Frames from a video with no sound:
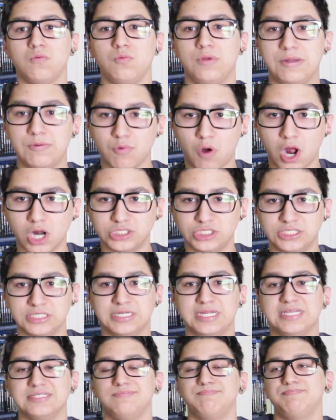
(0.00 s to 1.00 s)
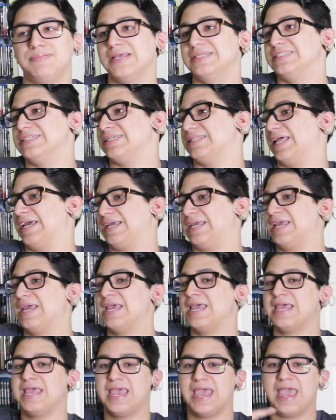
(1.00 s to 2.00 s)
rewatching, especially like
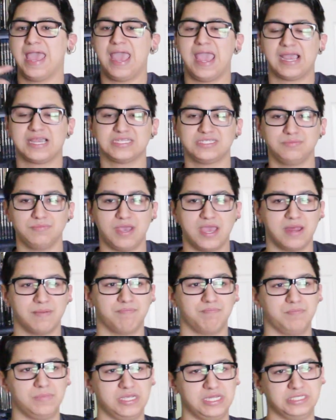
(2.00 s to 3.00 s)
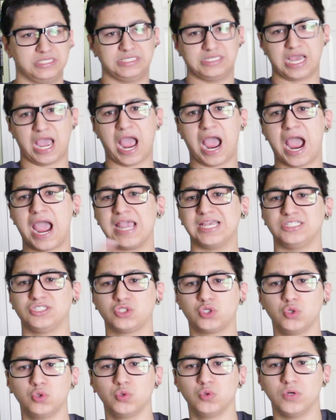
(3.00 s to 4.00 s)
X-Men meets high
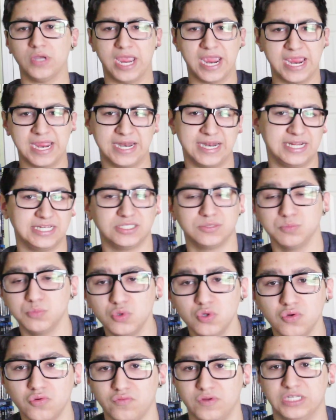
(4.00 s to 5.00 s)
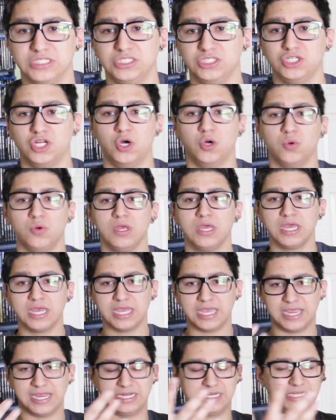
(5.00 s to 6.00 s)
school 80s movies, you know,
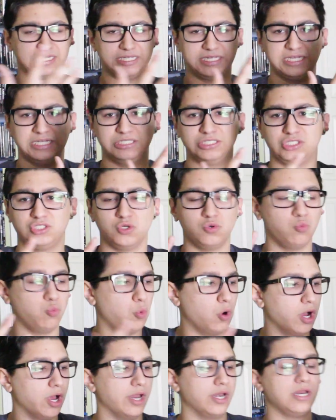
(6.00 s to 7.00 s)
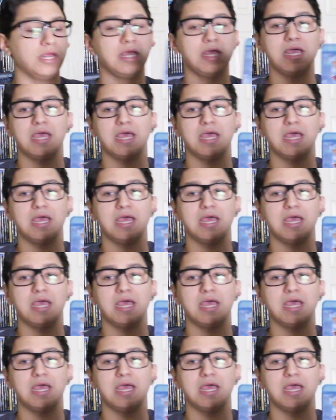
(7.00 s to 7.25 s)
into one.